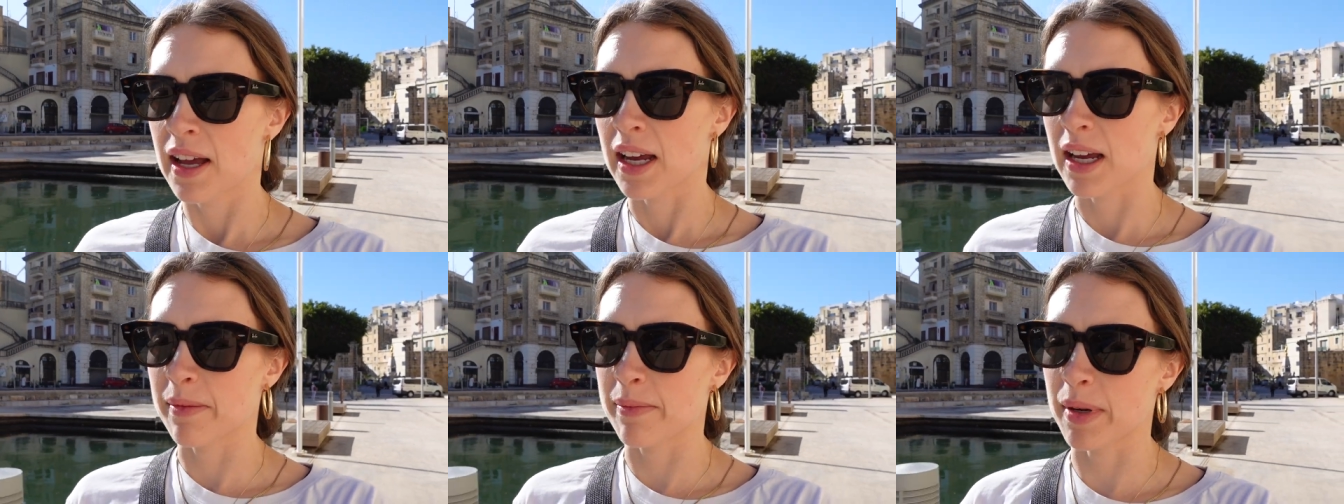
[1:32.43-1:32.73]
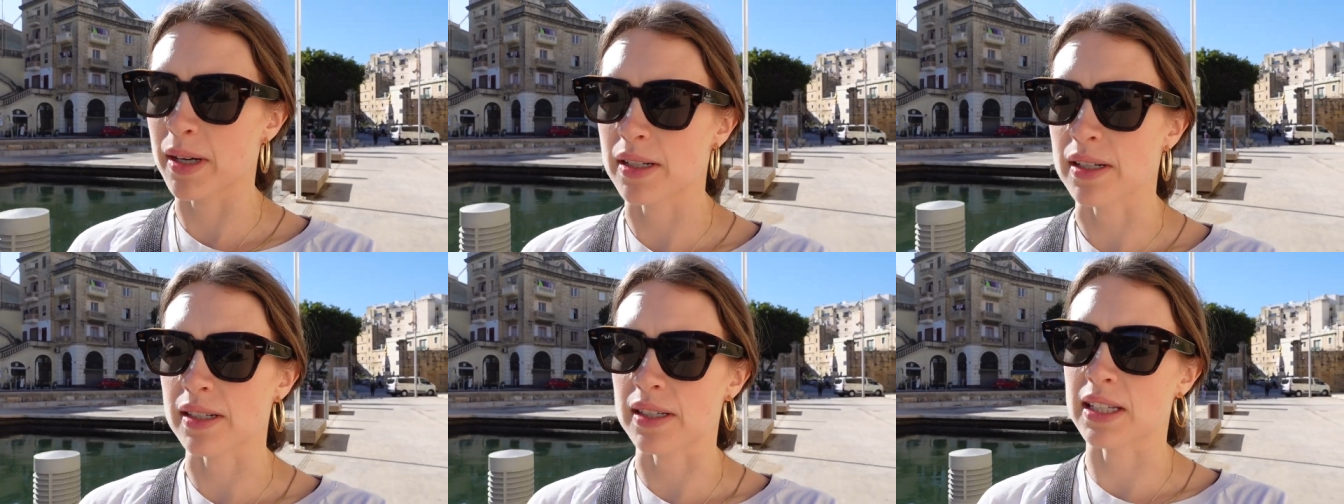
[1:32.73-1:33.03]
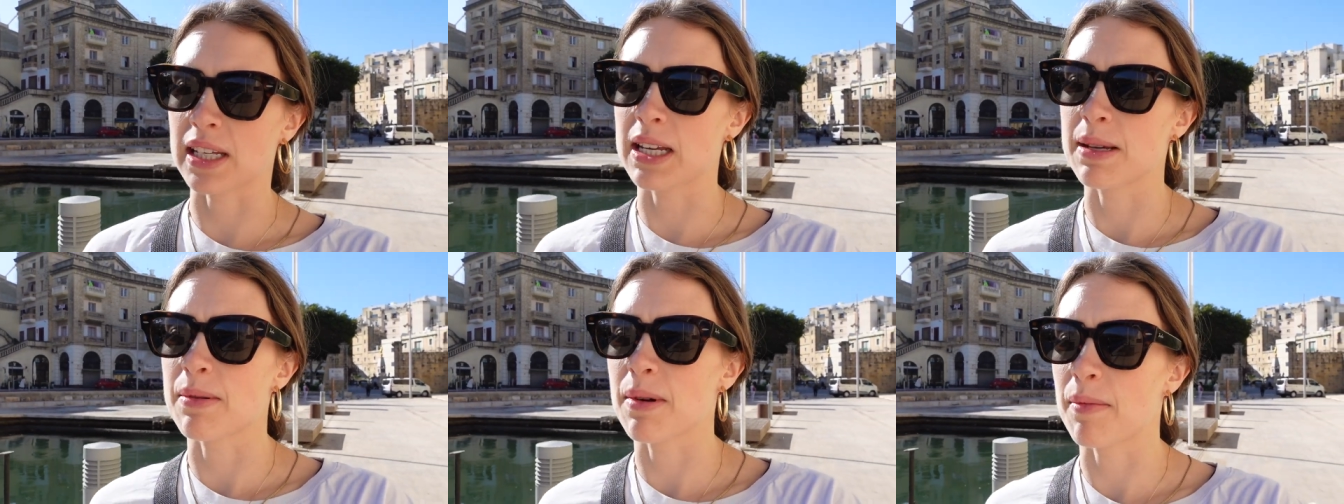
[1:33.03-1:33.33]
compared to
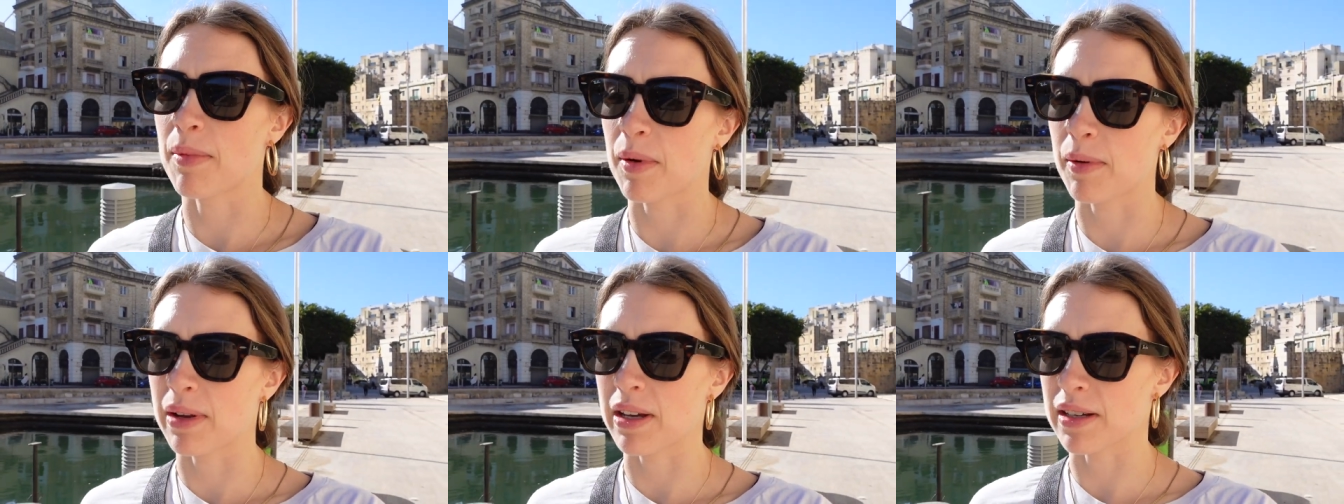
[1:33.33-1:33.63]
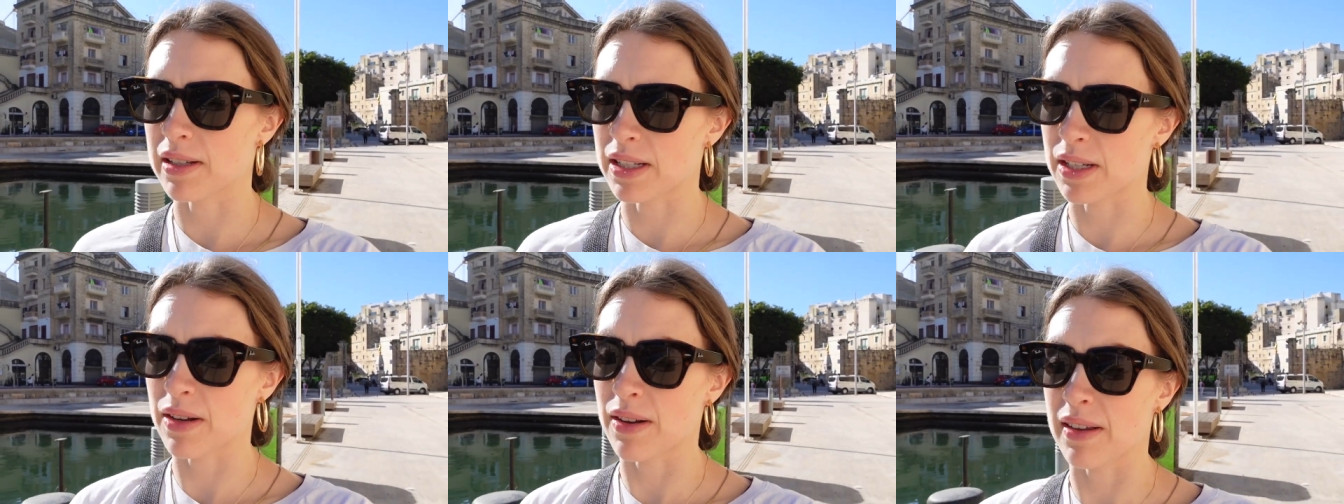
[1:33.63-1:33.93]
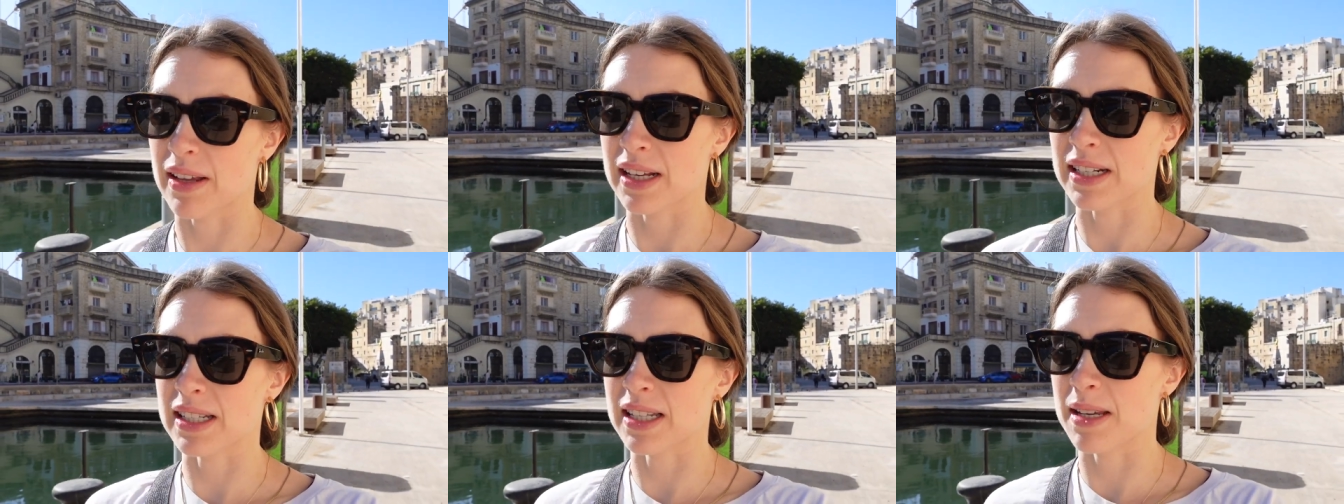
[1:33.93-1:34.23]
Sliema, but we also know
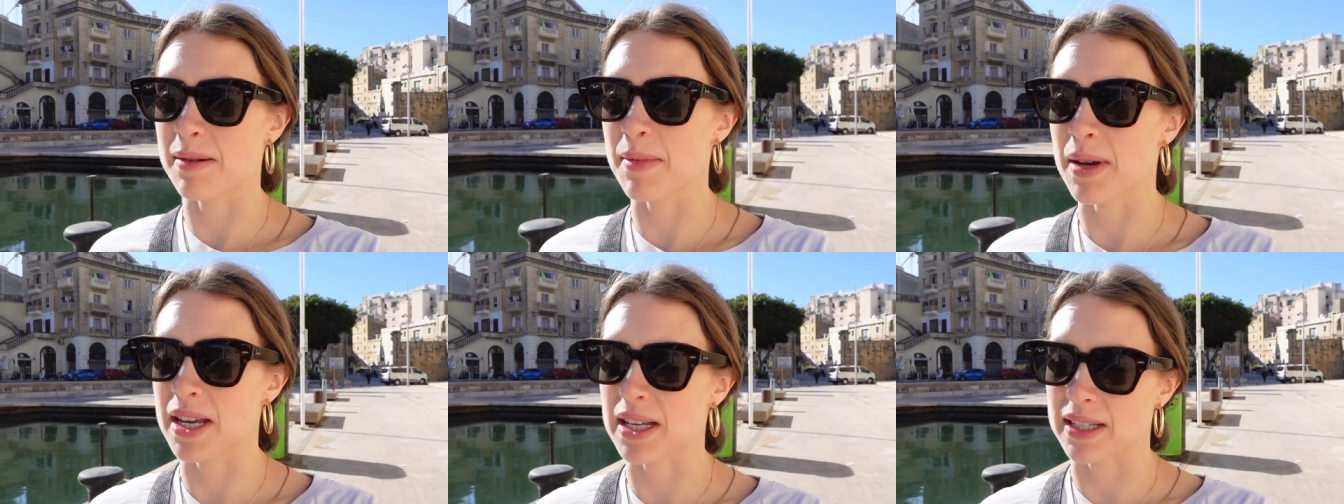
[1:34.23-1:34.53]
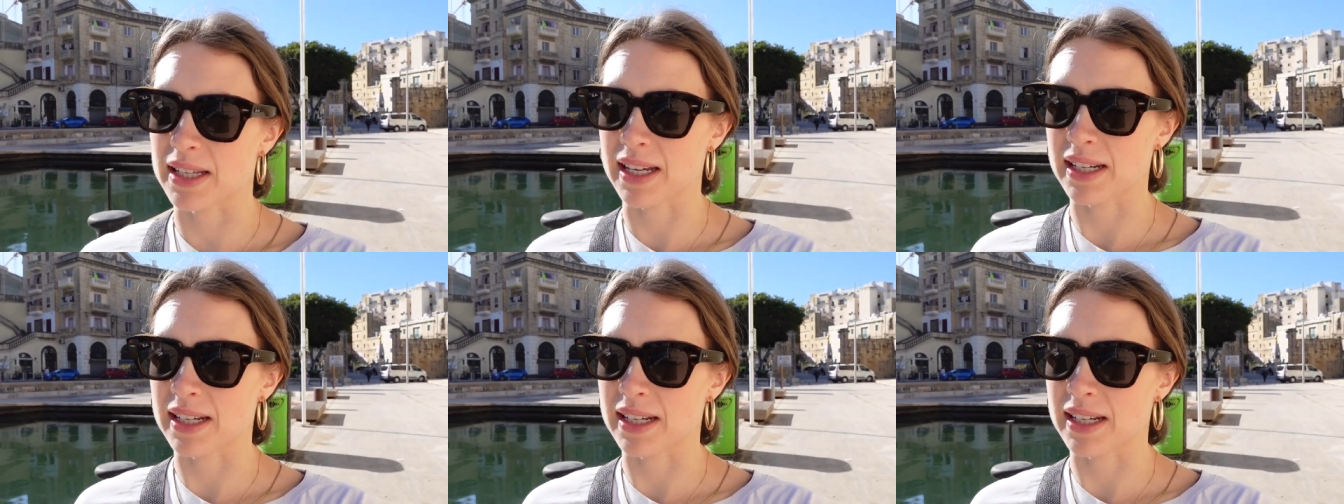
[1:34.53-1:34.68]
that Sliema is